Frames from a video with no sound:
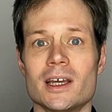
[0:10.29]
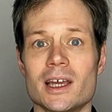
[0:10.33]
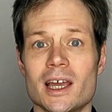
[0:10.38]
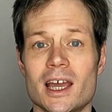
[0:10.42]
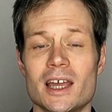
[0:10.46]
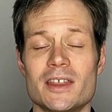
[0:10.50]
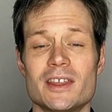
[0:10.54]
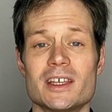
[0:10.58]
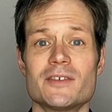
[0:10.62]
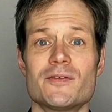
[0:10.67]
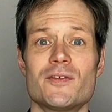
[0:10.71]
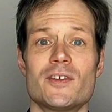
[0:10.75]

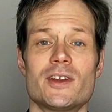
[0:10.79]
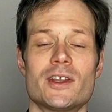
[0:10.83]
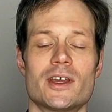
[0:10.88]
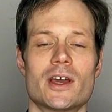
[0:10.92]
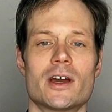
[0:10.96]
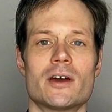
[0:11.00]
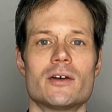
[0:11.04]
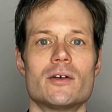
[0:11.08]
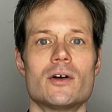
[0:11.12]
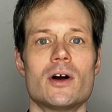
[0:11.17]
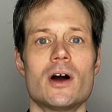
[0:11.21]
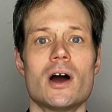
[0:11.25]
In this
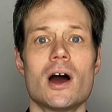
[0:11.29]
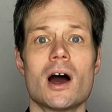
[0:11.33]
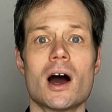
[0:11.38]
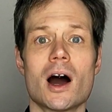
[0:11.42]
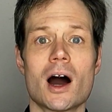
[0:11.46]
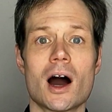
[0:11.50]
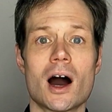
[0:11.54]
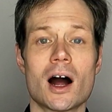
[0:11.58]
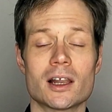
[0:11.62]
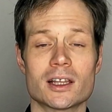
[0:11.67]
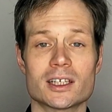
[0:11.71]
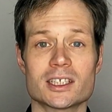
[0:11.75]
video,
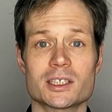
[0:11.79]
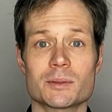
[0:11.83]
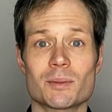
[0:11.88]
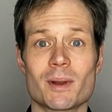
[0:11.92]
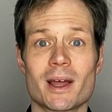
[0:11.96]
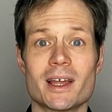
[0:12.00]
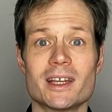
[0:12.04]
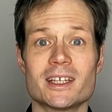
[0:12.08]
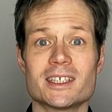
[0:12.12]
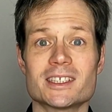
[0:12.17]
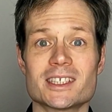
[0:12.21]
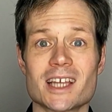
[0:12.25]
I'll
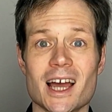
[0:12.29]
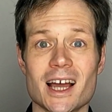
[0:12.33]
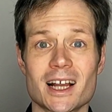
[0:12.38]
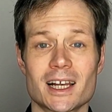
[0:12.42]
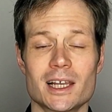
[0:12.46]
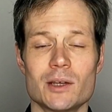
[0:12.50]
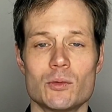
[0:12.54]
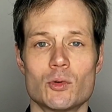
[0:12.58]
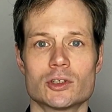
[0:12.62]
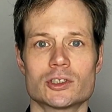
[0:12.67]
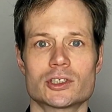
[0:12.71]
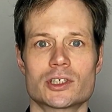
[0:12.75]
explain
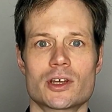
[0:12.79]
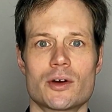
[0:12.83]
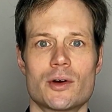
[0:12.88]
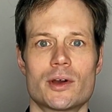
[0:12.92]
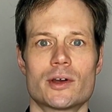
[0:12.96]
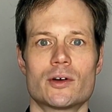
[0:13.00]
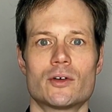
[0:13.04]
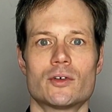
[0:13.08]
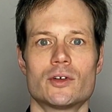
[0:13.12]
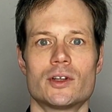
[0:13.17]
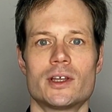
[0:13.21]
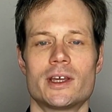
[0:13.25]
exactly what's
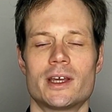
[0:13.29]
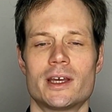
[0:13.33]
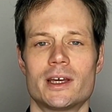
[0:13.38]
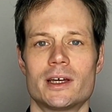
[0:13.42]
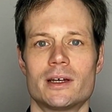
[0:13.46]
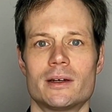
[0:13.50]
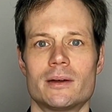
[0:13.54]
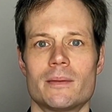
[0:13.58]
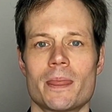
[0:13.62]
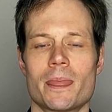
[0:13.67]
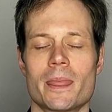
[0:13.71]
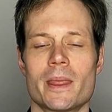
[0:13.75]
going on
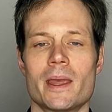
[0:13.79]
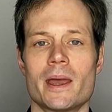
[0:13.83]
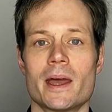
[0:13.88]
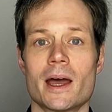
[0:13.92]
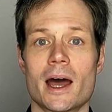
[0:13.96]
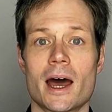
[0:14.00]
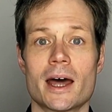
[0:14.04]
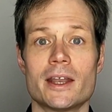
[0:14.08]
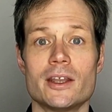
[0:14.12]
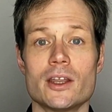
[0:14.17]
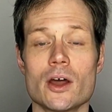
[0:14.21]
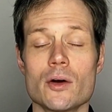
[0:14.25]
here,
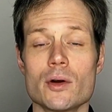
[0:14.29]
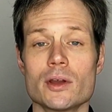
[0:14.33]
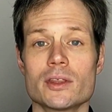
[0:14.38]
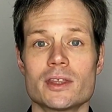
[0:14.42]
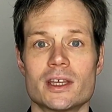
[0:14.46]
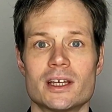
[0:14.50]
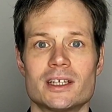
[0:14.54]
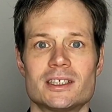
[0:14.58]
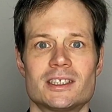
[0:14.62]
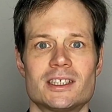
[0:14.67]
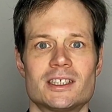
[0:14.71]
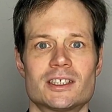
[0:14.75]
and knowing
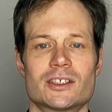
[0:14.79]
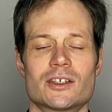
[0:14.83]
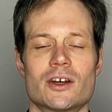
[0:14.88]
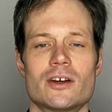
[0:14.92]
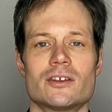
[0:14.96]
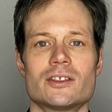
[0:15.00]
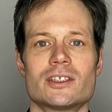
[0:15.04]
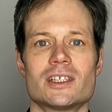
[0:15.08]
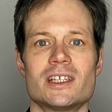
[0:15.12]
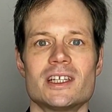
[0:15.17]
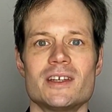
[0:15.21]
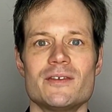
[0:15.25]
this is
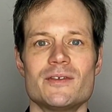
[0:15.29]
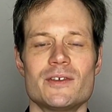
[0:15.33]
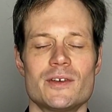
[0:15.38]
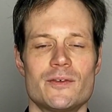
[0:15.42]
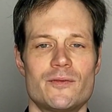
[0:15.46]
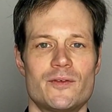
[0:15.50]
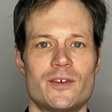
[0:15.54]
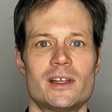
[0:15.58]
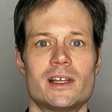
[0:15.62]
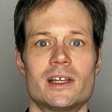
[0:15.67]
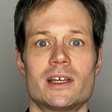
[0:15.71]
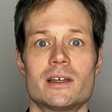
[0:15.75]
going to leave you
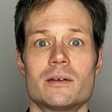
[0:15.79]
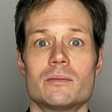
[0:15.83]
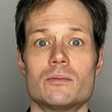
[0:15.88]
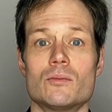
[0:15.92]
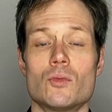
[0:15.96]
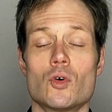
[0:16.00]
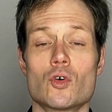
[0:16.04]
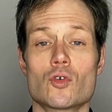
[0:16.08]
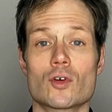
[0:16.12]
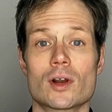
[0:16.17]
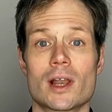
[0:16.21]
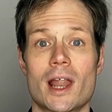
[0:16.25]
feeling
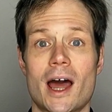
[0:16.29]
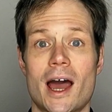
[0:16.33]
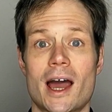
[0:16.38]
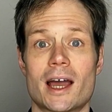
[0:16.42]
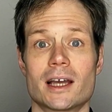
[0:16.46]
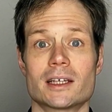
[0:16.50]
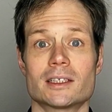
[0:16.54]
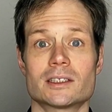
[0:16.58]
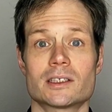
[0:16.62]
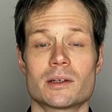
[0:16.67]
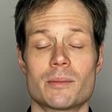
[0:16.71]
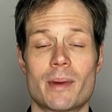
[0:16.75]
more
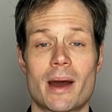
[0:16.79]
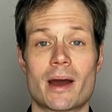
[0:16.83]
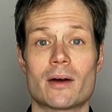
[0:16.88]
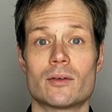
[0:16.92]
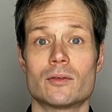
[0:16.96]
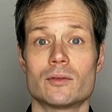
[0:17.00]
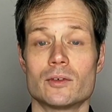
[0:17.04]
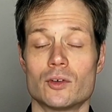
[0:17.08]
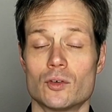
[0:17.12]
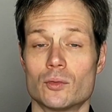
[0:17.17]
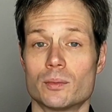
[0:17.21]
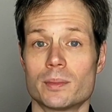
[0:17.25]
relaxed
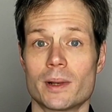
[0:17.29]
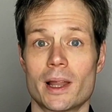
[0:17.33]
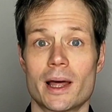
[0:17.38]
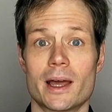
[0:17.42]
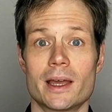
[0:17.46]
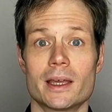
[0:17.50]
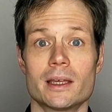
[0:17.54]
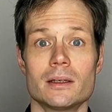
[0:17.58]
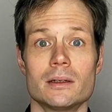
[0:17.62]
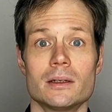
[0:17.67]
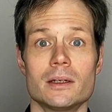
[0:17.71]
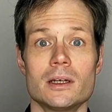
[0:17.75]
about your
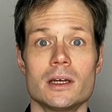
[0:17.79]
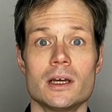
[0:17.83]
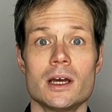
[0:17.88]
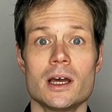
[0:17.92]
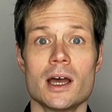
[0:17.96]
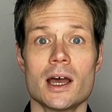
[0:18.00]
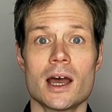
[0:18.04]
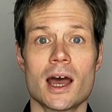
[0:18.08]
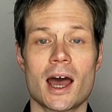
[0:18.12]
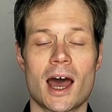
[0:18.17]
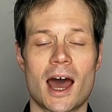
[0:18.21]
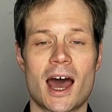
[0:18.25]
playing,
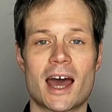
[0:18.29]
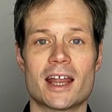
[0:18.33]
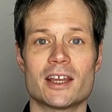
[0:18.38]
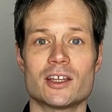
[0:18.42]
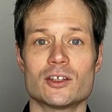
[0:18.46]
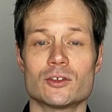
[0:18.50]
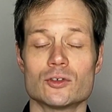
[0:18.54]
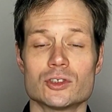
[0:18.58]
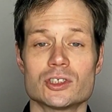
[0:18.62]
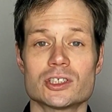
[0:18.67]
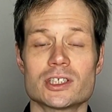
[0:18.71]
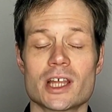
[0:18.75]
and
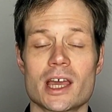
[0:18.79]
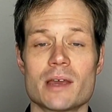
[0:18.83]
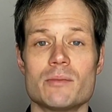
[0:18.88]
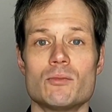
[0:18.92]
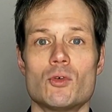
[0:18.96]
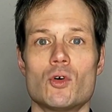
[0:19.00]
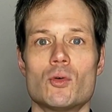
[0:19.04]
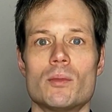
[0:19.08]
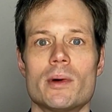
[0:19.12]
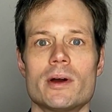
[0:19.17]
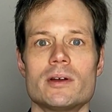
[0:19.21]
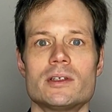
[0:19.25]
you'll stay
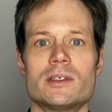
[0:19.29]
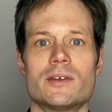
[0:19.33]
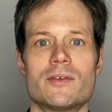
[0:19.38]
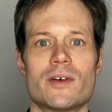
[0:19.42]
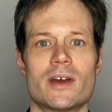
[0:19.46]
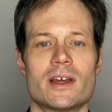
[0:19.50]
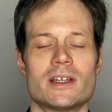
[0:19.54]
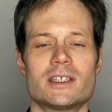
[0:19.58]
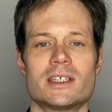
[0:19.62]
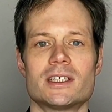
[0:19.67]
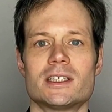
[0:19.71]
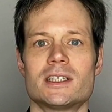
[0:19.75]
more
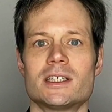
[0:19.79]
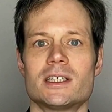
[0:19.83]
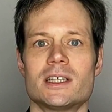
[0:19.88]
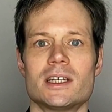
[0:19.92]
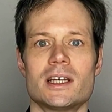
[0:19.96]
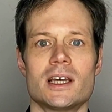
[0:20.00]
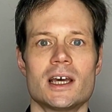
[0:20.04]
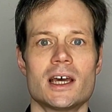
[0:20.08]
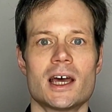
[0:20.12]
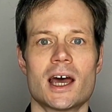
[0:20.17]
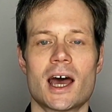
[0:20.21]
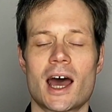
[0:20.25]
motivated,
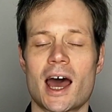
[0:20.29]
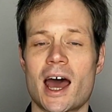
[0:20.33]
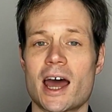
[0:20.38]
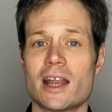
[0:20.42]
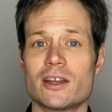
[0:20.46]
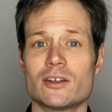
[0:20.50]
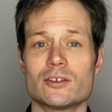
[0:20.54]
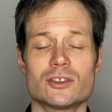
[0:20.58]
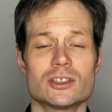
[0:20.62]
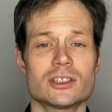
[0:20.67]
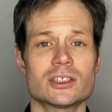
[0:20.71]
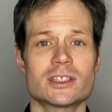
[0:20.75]
and
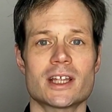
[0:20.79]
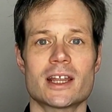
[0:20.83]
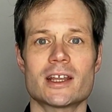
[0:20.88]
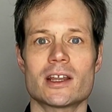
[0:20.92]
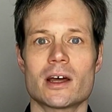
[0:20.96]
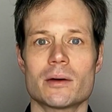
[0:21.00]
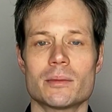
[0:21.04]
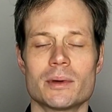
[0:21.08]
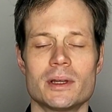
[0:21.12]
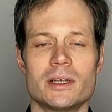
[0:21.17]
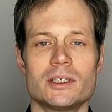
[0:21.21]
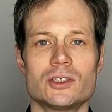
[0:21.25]
you'll just end
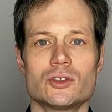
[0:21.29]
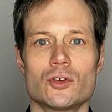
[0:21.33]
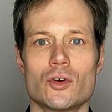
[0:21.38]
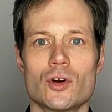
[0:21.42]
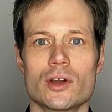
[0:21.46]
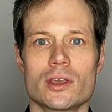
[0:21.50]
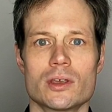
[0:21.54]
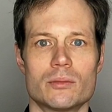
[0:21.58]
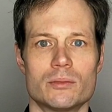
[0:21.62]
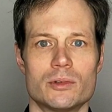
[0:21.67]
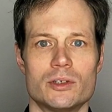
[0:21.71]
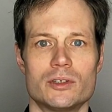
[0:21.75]
up
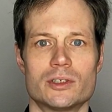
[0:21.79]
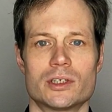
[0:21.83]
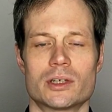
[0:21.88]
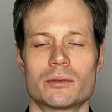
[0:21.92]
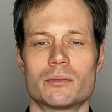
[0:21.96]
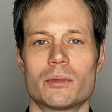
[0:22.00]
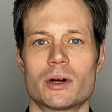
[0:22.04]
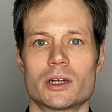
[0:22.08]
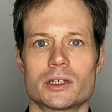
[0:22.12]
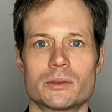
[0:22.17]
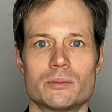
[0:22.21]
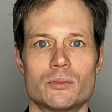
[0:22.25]
enjoying your music
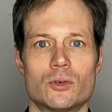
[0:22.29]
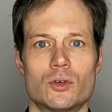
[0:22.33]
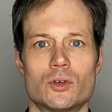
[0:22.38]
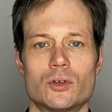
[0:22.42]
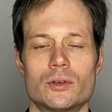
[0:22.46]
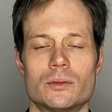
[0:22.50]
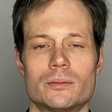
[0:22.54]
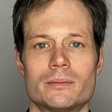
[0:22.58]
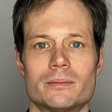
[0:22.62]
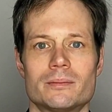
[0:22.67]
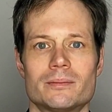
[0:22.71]
much more.